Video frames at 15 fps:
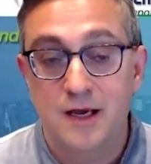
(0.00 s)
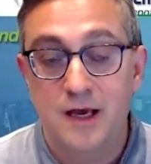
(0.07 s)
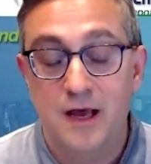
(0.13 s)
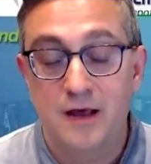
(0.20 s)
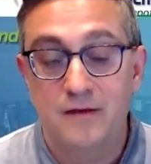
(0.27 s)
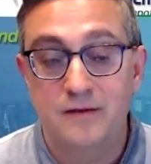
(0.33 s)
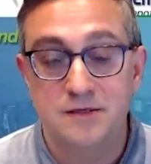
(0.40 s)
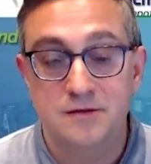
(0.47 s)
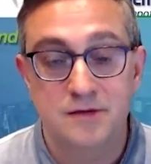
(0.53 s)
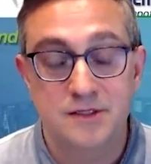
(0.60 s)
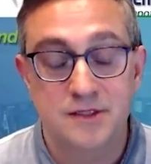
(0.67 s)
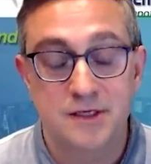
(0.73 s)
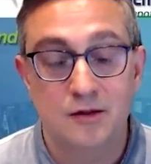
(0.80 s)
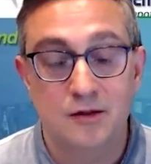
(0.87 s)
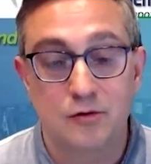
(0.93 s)
And as a
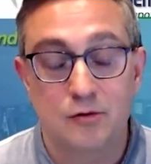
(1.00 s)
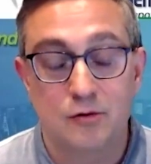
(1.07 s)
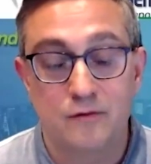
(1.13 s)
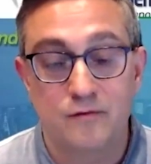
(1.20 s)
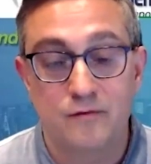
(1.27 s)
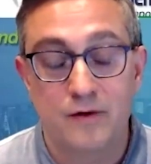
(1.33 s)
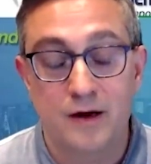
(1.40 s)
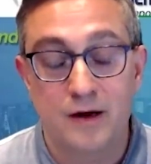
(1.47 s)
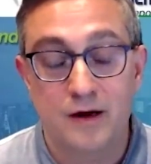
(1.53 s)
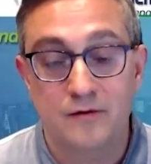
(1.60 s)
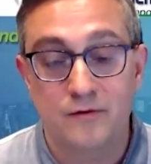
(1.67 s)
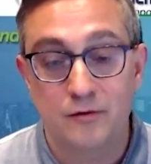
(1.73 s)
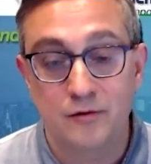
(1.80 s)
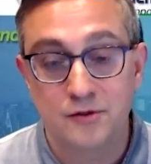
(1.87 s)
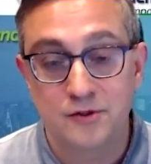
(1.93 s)
result of a
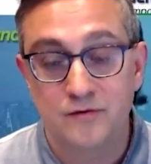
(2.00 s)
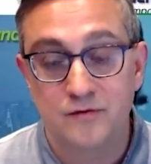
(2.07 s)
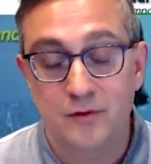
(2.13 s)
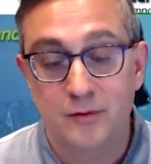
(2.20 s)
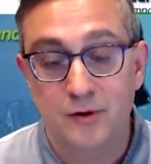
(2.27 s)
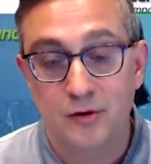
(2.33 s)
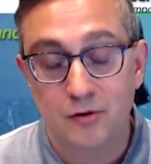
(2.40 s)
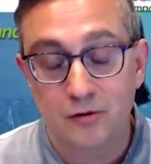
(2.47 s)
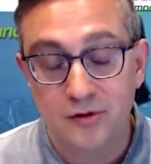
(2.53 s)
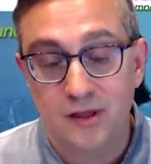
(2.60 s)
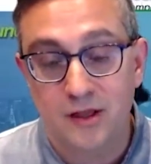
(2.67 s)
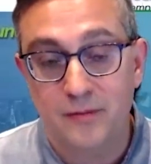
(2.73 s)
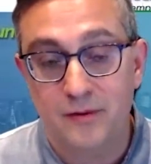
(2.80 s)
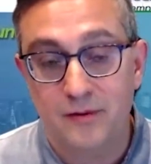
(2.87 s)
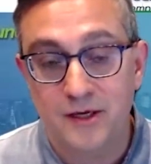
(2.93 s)
conversion from a hotel
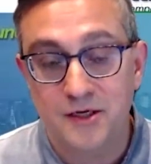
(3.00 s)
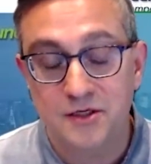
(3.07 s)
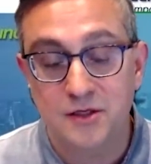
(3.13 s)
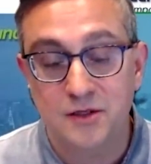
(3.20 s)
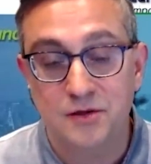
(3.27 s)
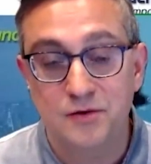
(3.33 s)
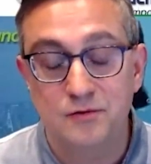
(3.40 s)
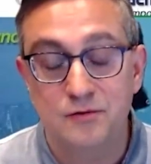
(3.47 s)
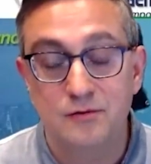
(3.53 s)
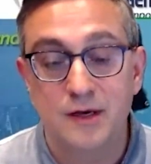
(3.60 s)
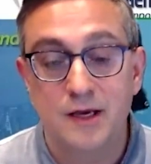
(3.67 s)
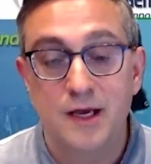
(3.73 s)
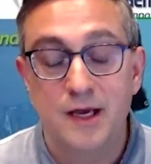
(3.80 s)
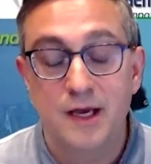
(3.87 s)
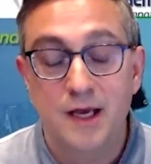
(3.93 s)
operation to
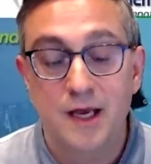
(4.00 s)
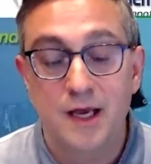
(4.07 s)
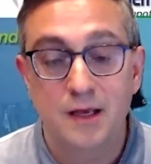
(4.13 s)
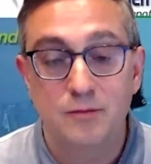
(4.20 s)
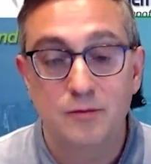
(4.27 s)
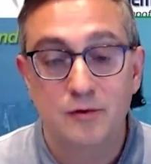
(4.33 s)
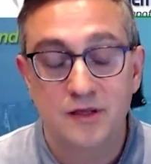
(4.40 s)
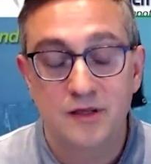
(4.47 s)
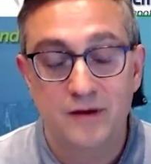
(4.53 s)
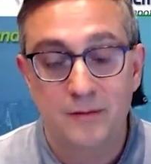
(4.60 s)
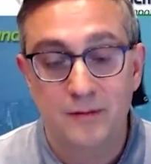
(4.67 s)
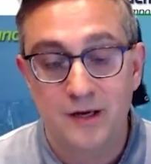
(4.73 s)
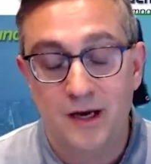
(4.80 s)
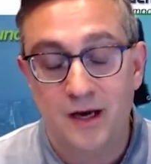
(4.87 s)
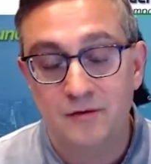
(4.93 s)
a
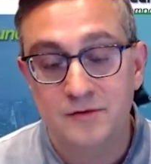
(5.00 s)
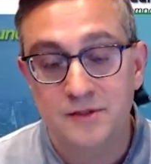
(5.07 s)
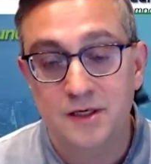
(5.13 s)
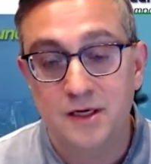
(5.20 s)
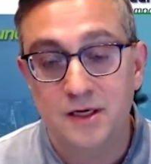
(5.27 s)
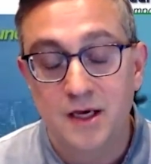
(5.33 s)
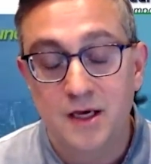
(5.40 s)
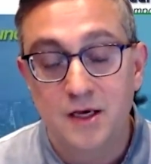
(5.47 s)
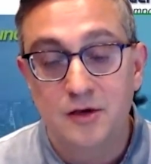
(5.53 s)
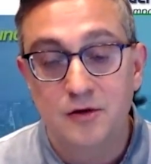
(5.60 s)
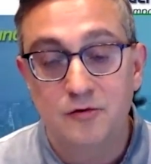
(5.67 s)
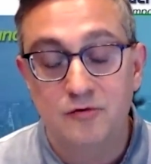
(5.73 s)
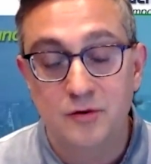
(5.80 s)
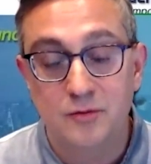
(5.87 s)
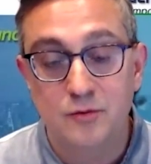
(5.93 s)
multifamily housing,
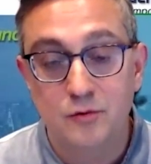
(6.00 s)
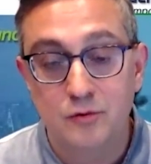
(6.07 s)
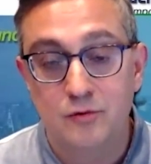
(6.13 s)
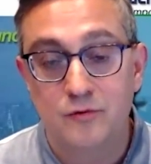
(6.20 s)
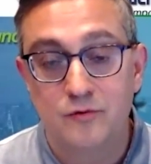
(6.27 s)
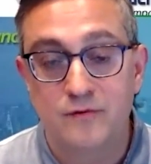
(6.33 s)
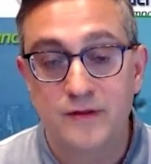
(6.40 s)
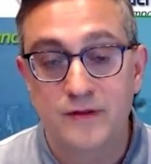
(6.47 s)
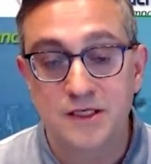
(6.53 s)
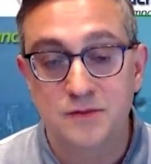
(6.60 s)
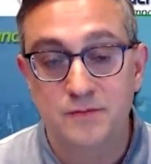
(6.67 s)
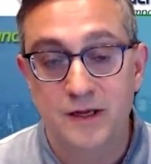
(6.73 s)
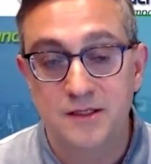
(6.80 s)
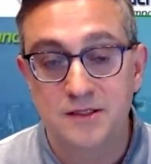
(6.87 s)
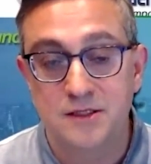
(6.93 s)
you remove the
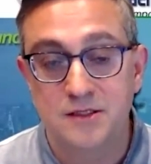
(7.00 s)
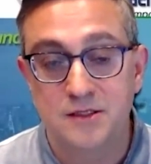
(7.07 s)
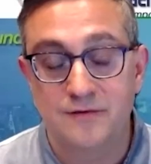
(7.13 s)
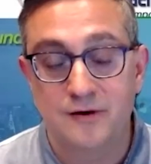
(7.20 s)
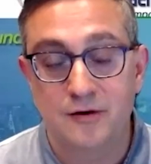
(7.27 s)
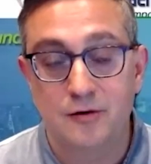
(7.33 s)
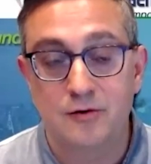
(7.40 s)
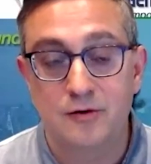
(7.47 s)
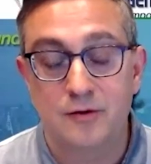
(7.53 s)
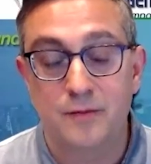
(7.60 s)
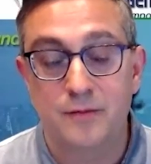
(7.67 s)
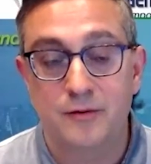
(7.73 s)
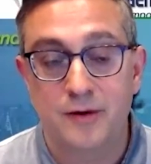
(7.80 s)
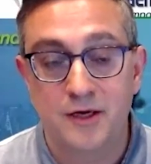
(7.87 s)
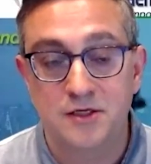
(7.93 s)
expenses of a hotel
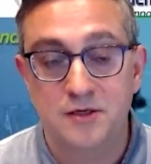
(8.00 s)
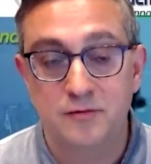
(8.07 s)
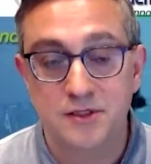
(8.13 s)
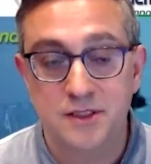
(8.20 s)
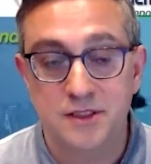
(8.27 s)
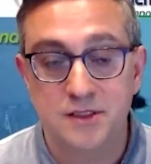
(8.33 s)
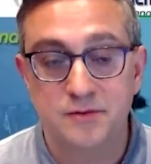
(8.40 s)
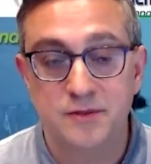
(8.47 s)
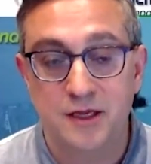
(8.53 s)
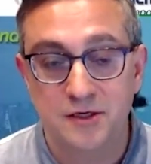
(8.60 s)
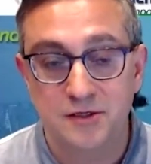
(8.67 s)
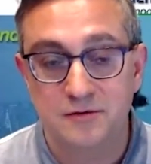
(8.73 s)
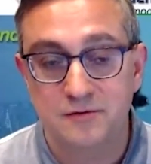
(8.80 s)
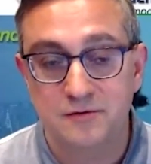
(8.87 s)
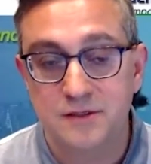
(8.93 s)
operation, which are
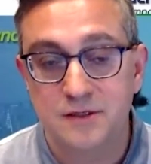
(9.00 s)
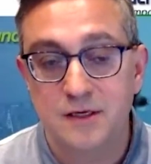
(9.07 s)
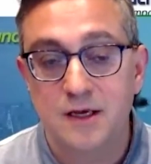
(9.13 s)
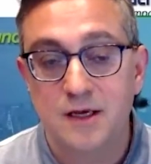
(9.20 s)
substantials.